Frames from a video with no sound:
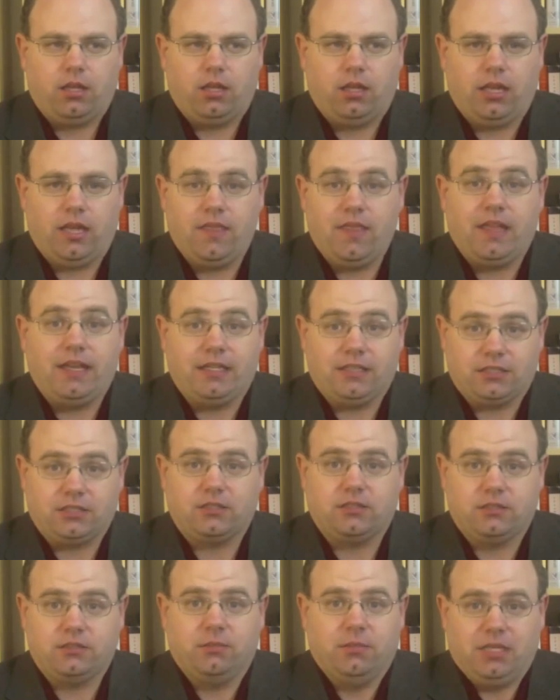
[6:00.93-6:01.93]
and then it's
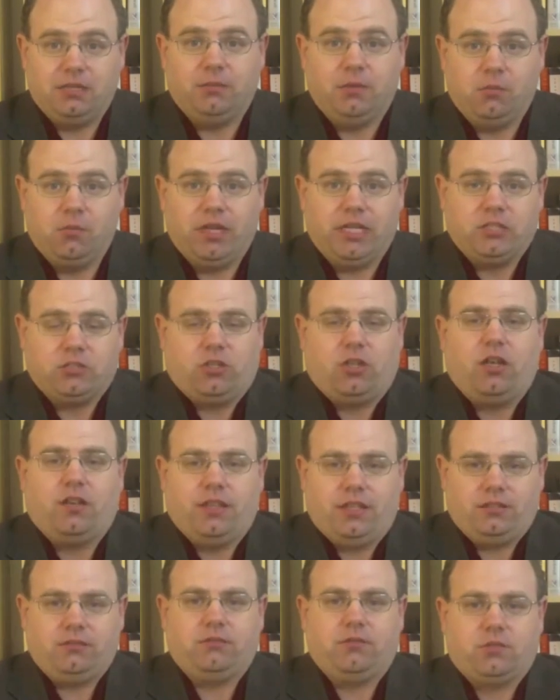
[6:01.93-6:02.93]
the minimum wage law
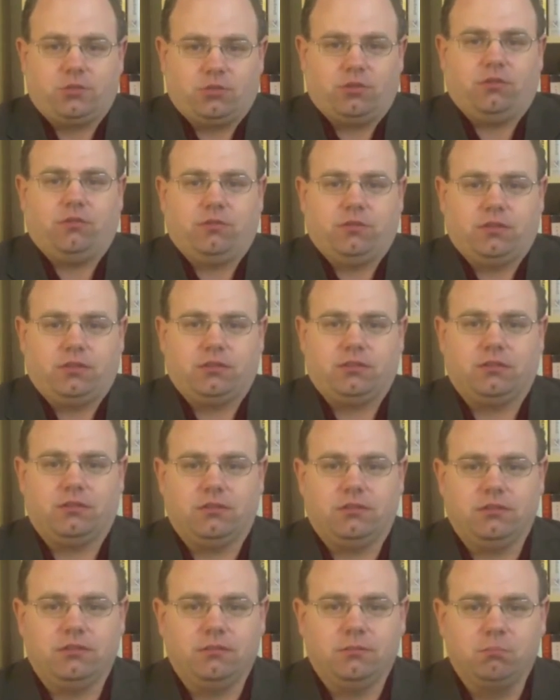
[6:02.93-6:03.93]
that sort of
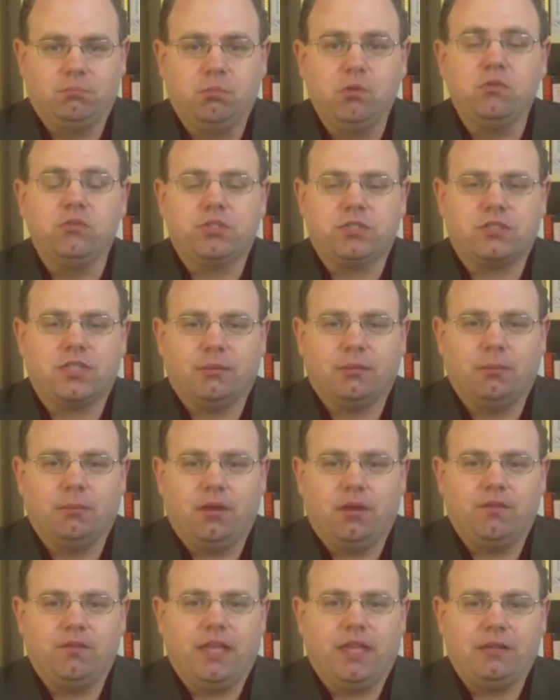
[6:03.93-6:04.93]
boosts them
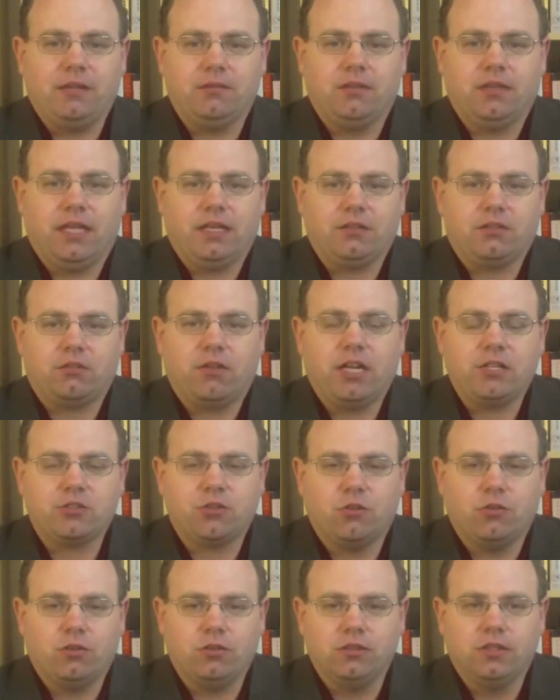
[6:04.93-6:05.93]
above that
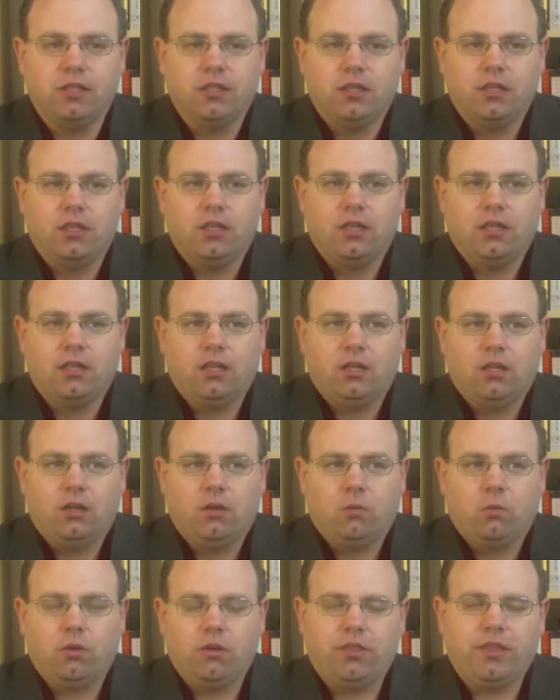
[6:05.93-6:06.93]
threshold,
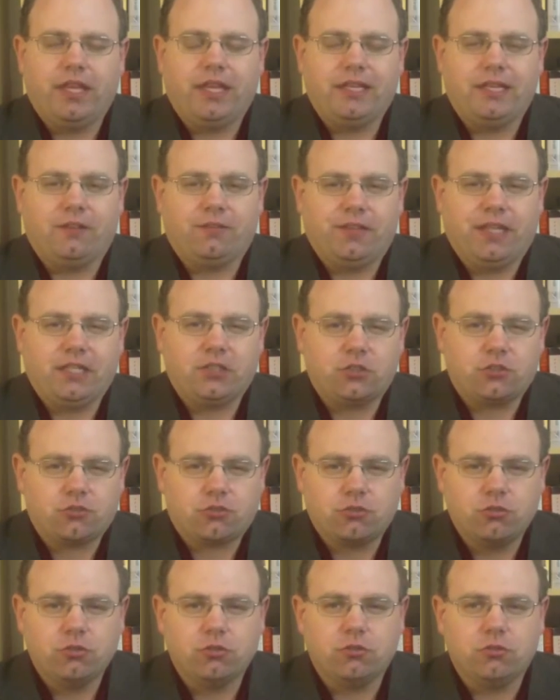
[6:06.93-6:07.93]
well then, if that's
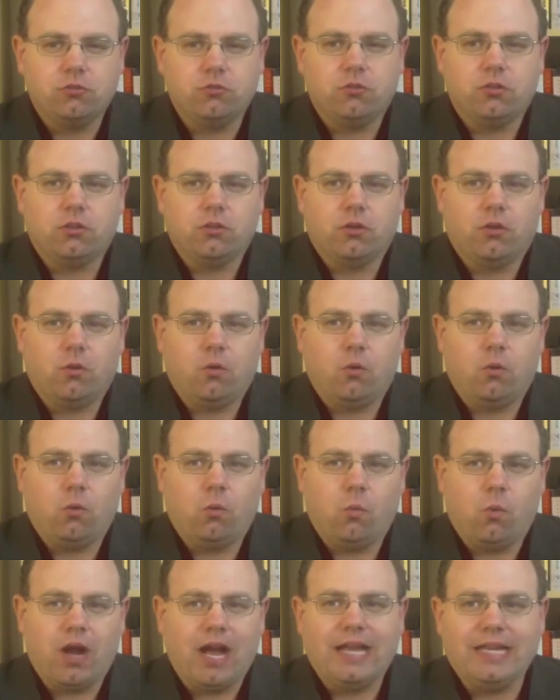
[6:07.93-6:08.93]
true,
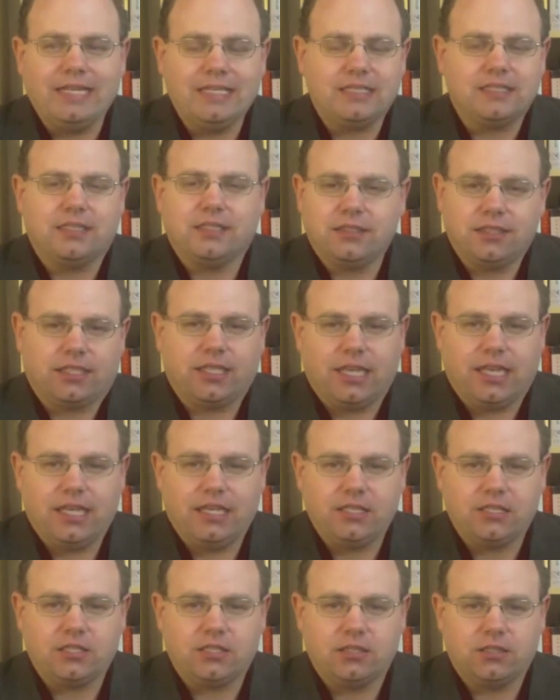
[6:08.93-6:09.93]
why isn't it the
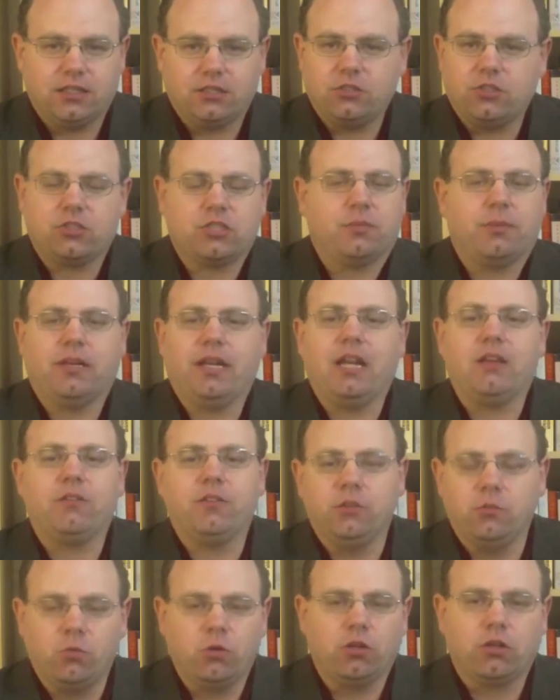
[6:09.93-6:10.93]
case that just about
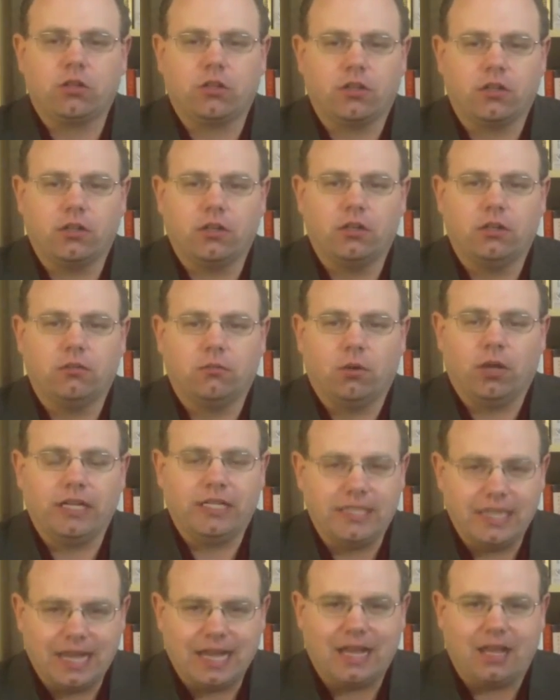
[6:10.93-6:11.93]
every worker
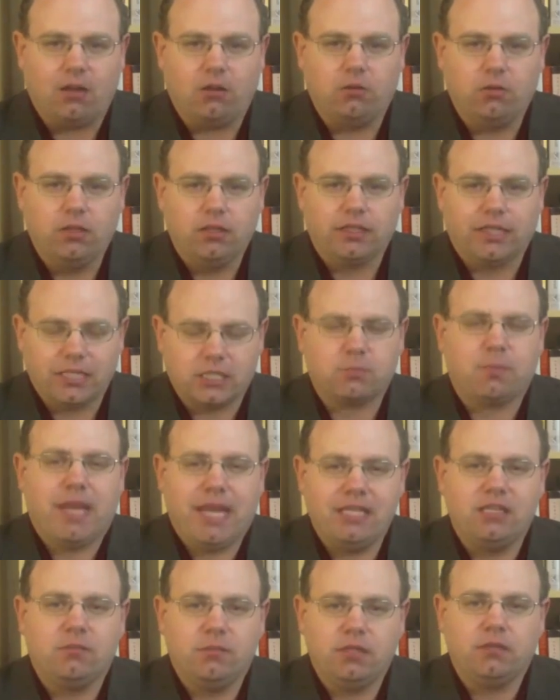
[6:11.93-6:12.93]
right now gets
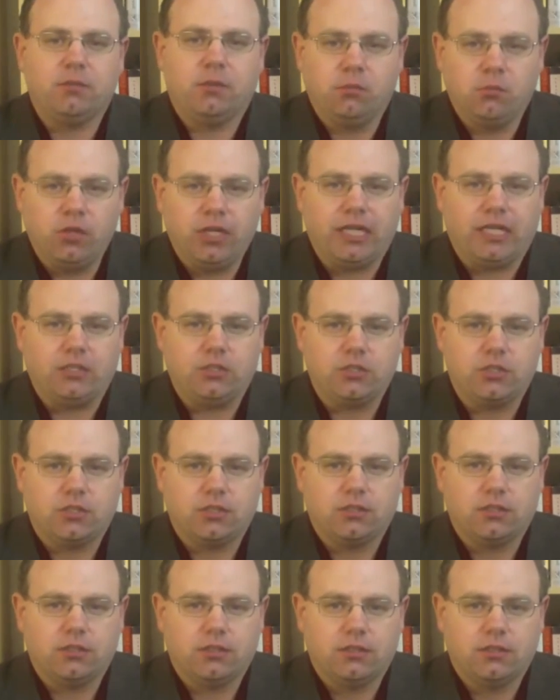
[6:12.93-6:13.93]
paid the minimum wage?
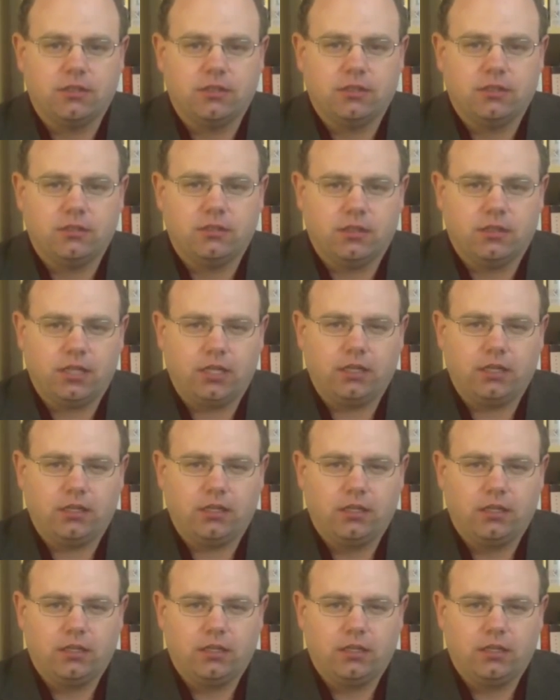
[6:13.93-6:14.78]
Right?